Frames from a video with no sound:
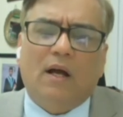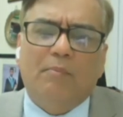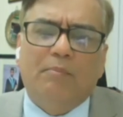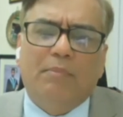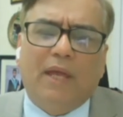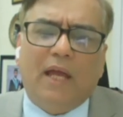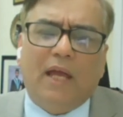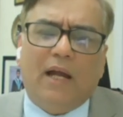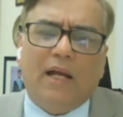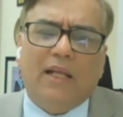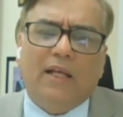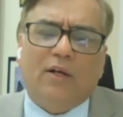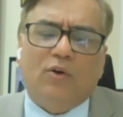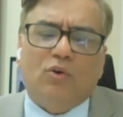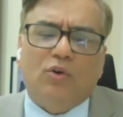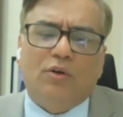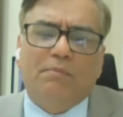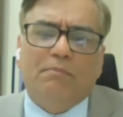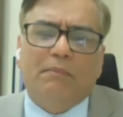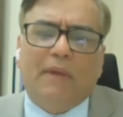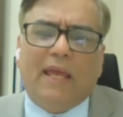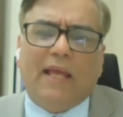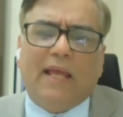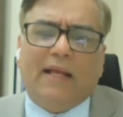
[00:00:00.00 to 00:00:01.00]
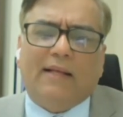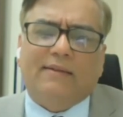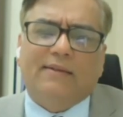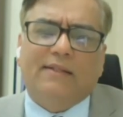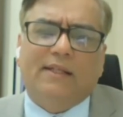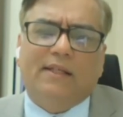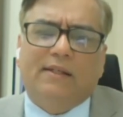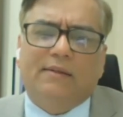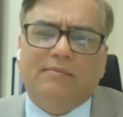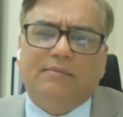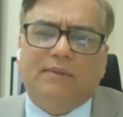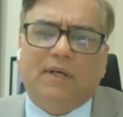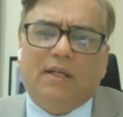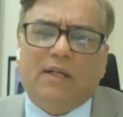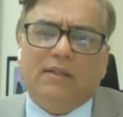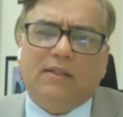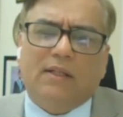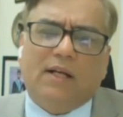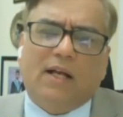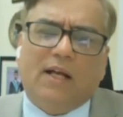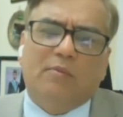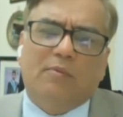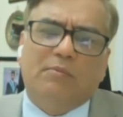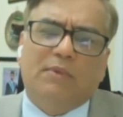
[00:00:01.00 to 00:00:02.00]
barely could make the, the
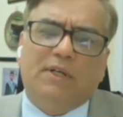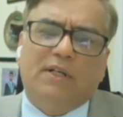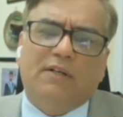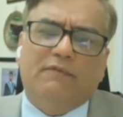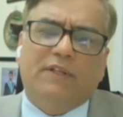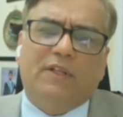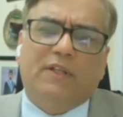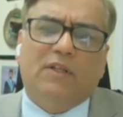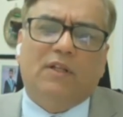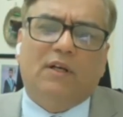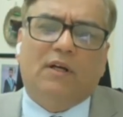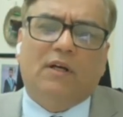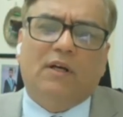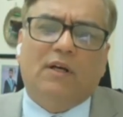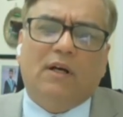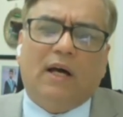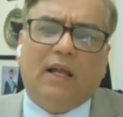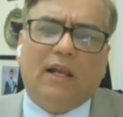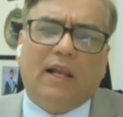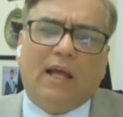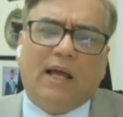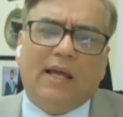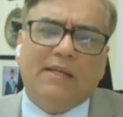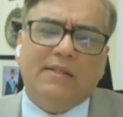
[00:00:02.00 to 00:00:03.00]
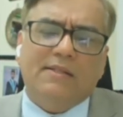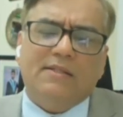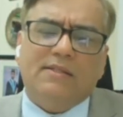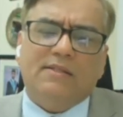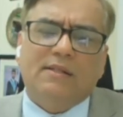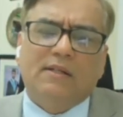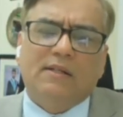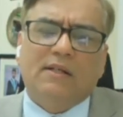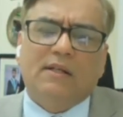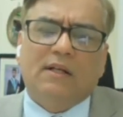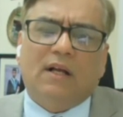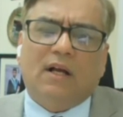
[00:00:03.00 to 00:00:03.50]
government with alliance.